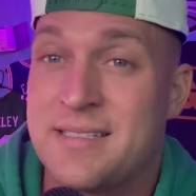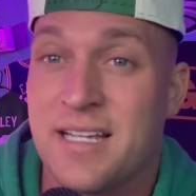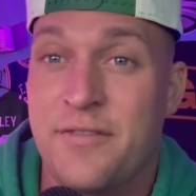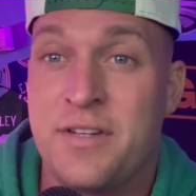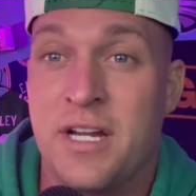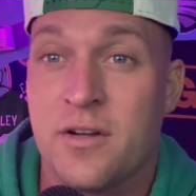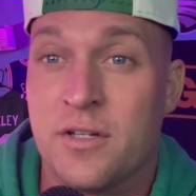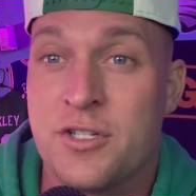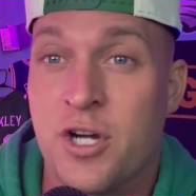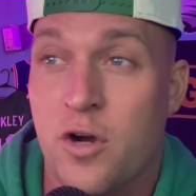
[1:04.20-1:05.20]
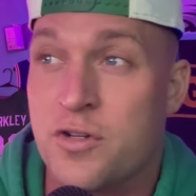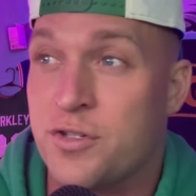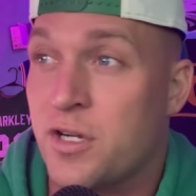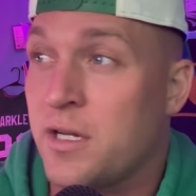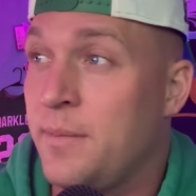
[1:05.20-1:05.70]
left here, and the
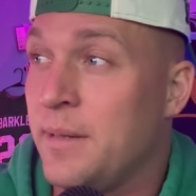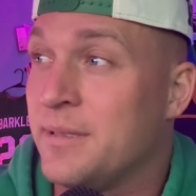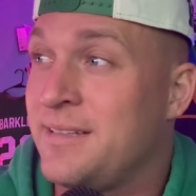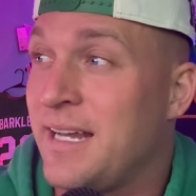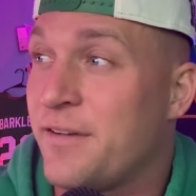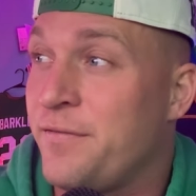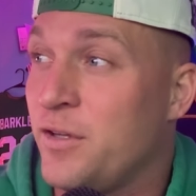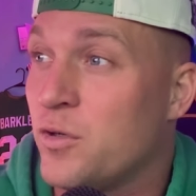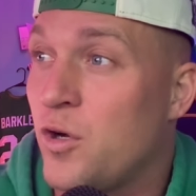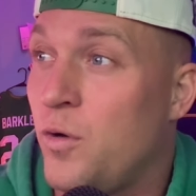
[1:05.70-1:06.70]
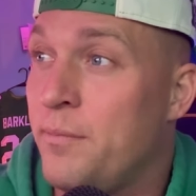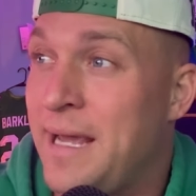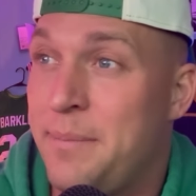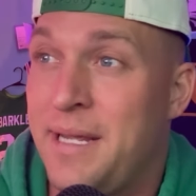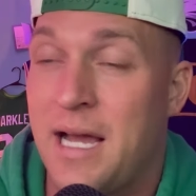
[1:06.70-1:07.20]
Chargers are going to be able to take a field goal.
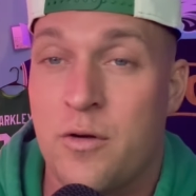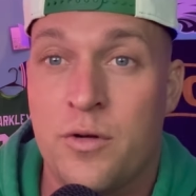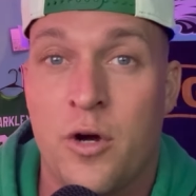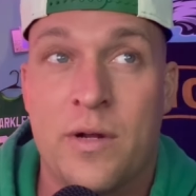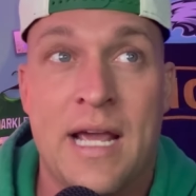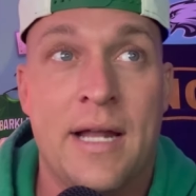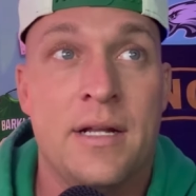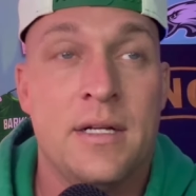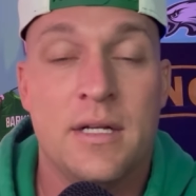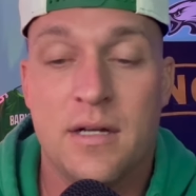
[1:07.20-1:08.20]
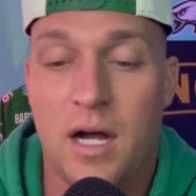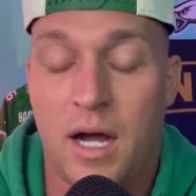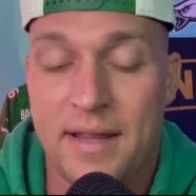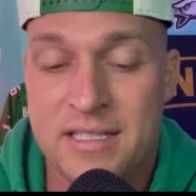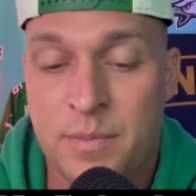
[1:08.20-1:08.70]
Maybe, I don't know yet.
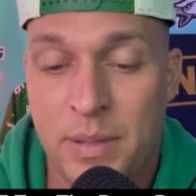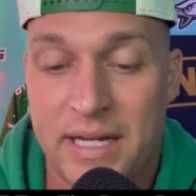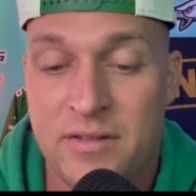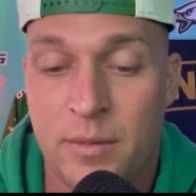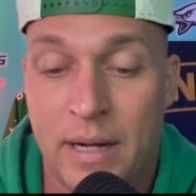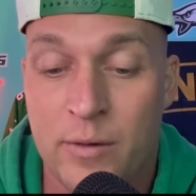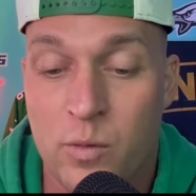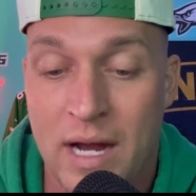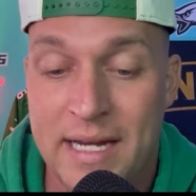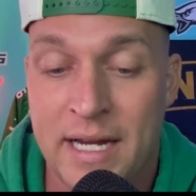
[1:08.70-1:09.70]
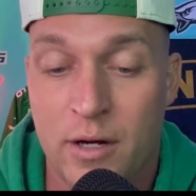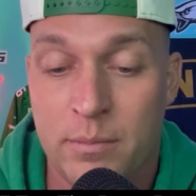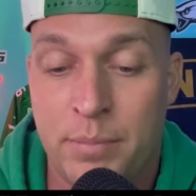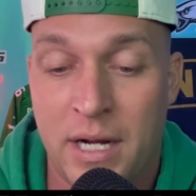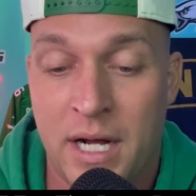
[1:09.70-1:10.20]
That's playing to my right here.
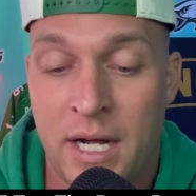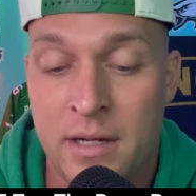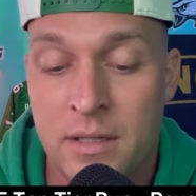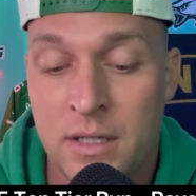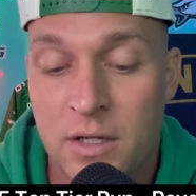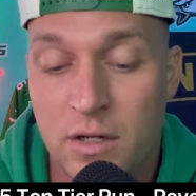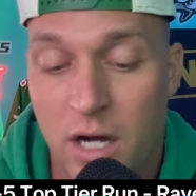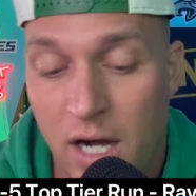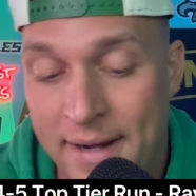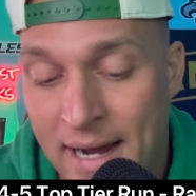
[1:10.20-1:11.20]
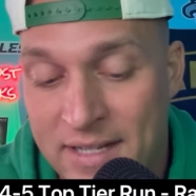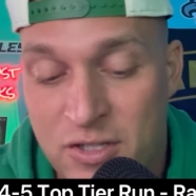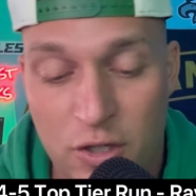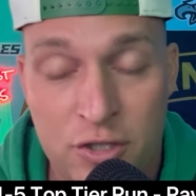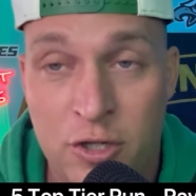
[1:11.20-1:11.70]
But nice,
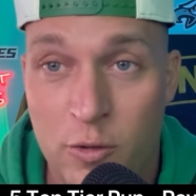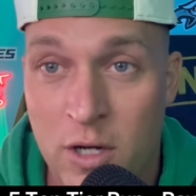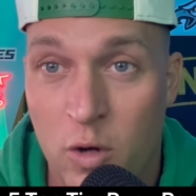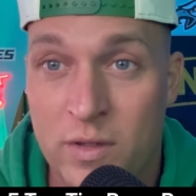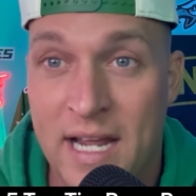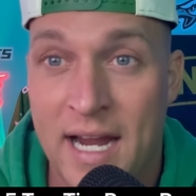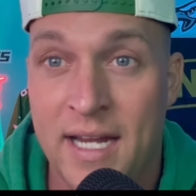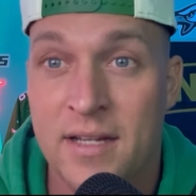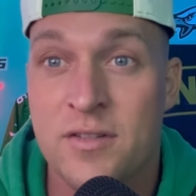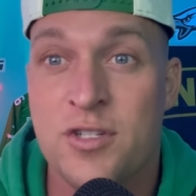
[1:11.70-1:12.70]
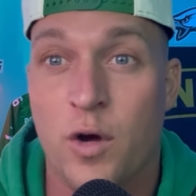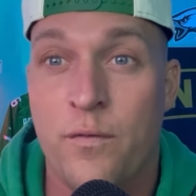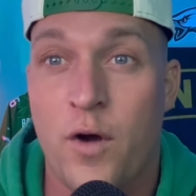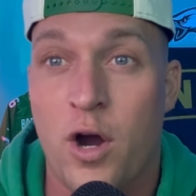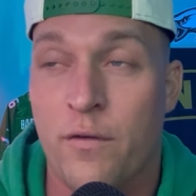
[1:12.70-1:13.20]
good 2-0 day so
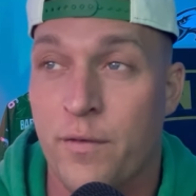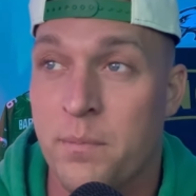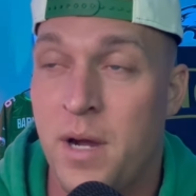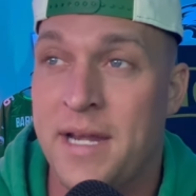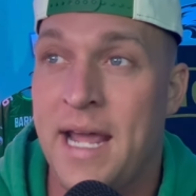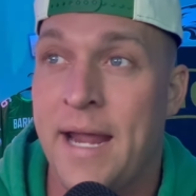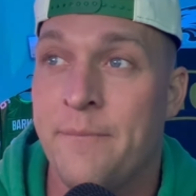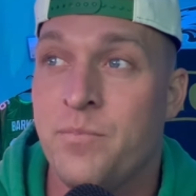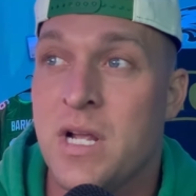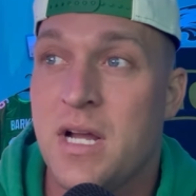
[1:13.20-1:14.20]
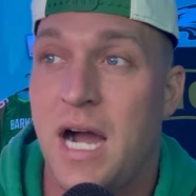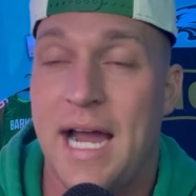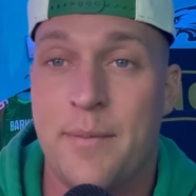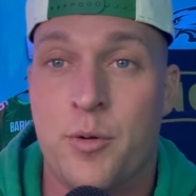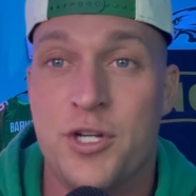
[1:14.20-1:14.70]
far for Monday.
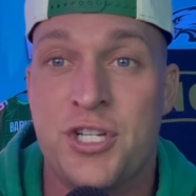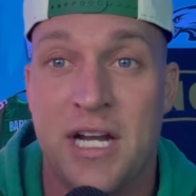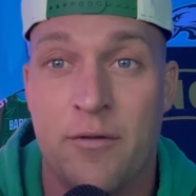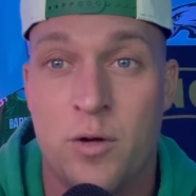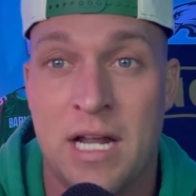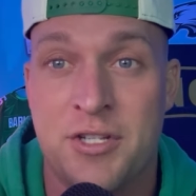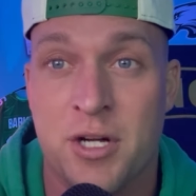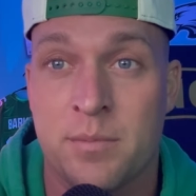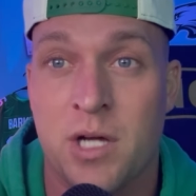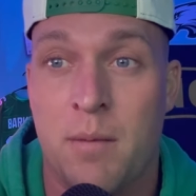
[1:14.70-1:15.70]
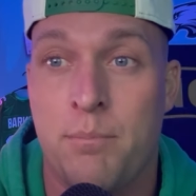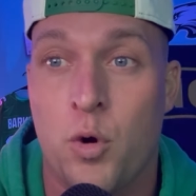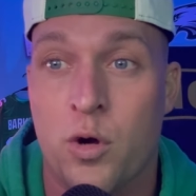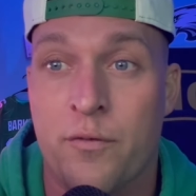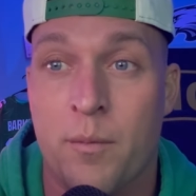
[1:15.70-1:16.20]
I appreciate everyone that jumped on
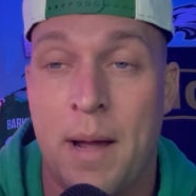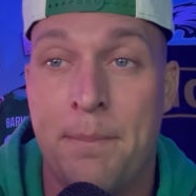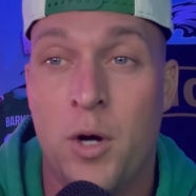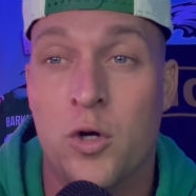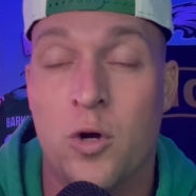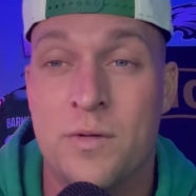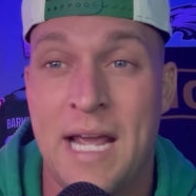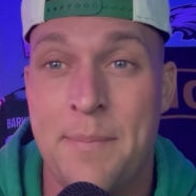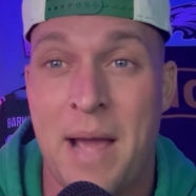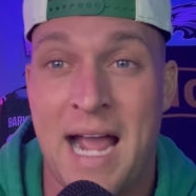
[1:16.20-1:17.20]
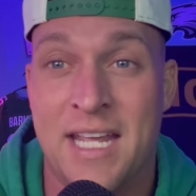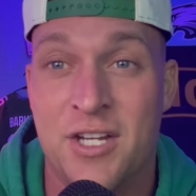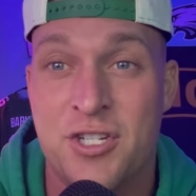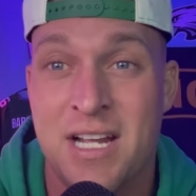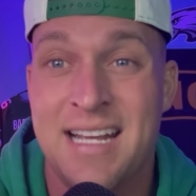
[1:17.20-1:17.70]
board for my BOGO day
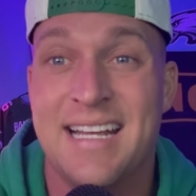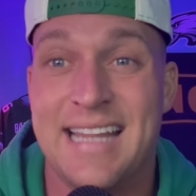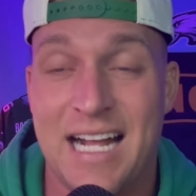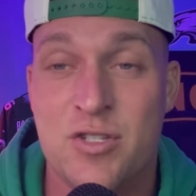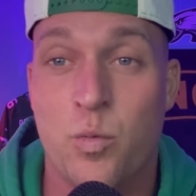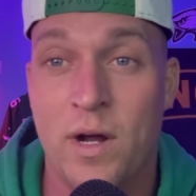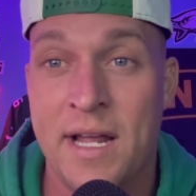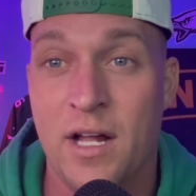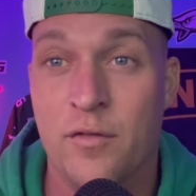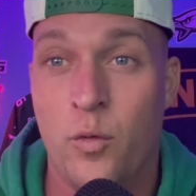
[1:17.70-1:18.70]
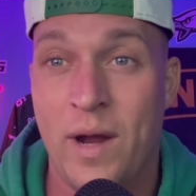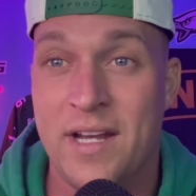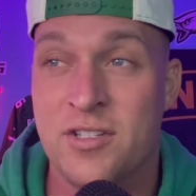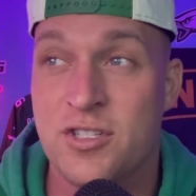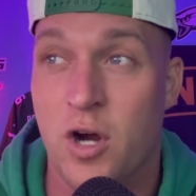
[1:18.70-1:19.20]
package. That's one hell of a way
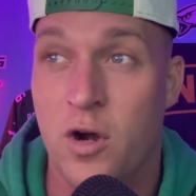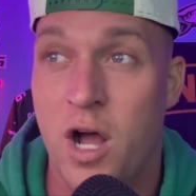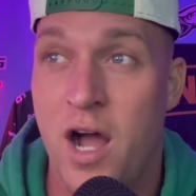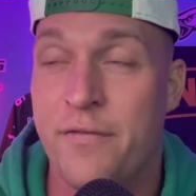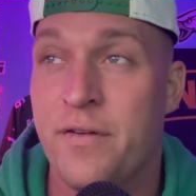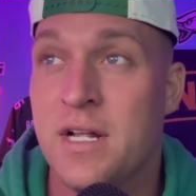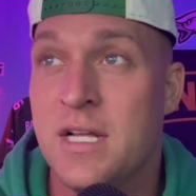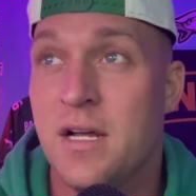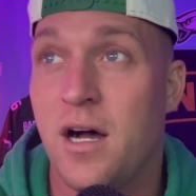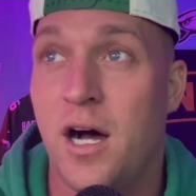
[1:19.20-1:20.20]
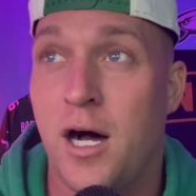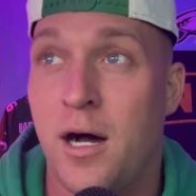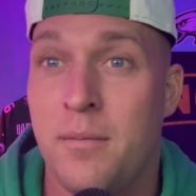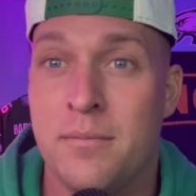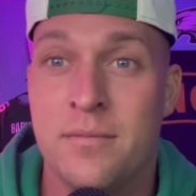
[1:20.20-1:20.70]
to start off.
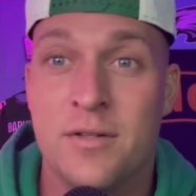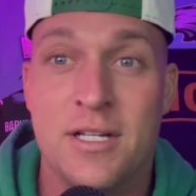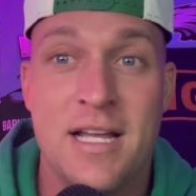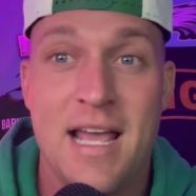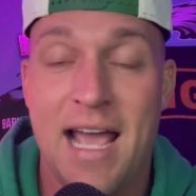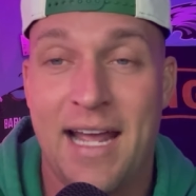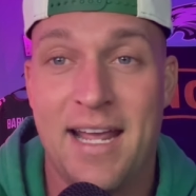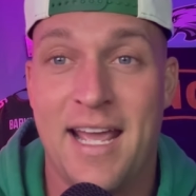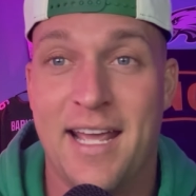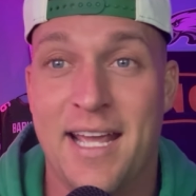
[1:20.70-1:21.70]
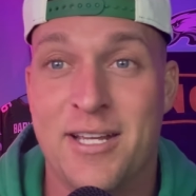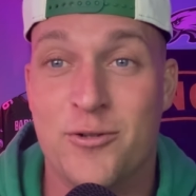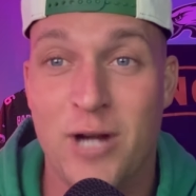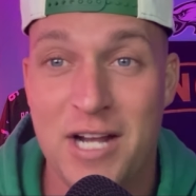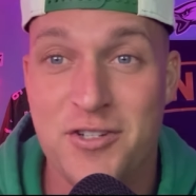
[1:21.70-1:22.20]
And
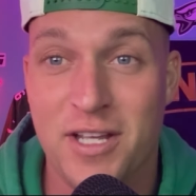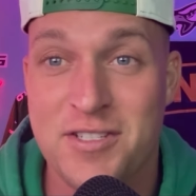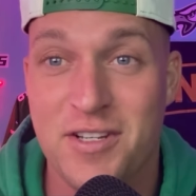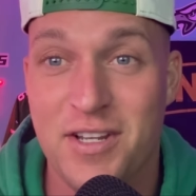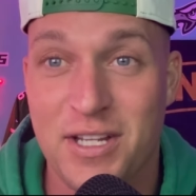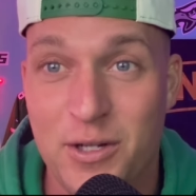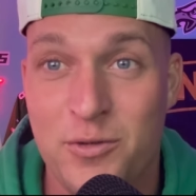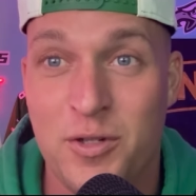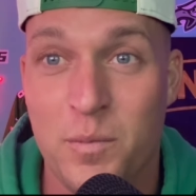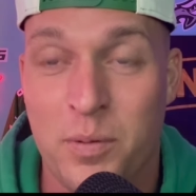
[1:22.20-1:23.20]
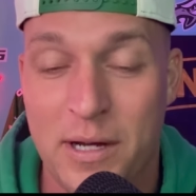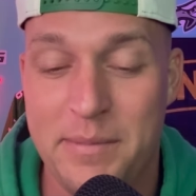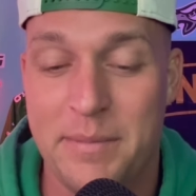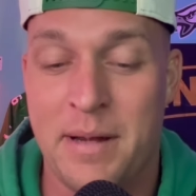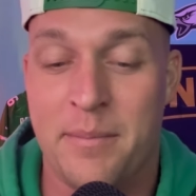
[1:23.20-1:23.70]
congratulations to the YouTube
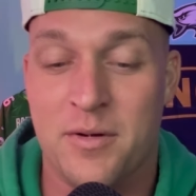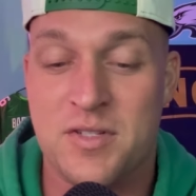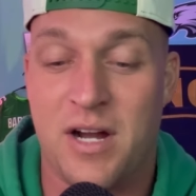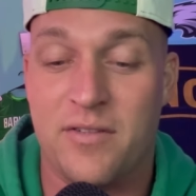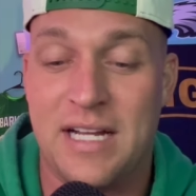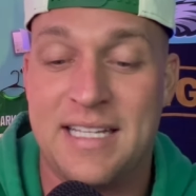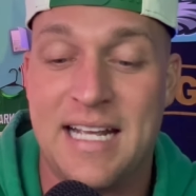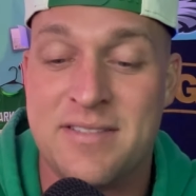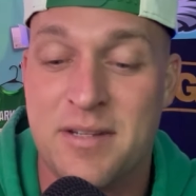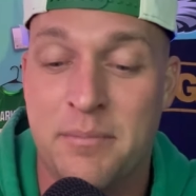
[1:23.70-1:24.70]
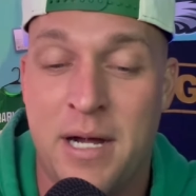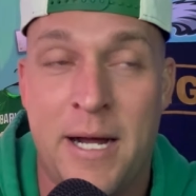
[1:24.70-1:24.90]
premium members. I'd like to get some...